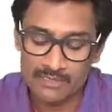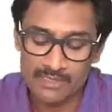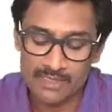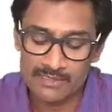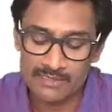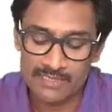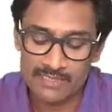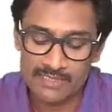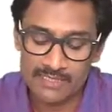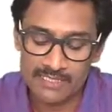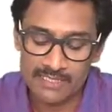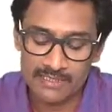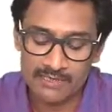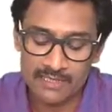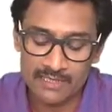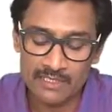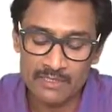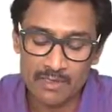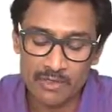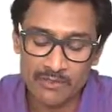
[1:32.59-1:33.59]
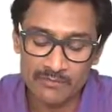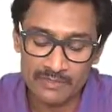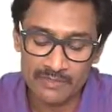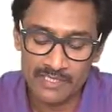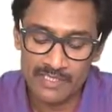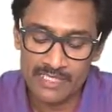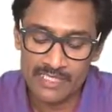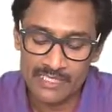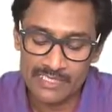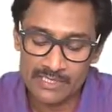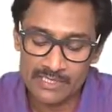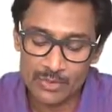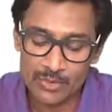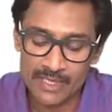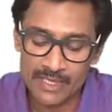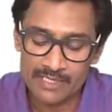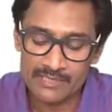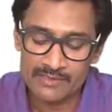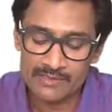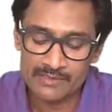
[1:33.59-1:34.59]
that's integral of e raised to
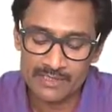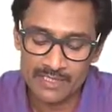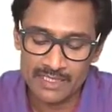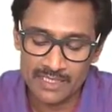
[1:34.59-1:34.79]
x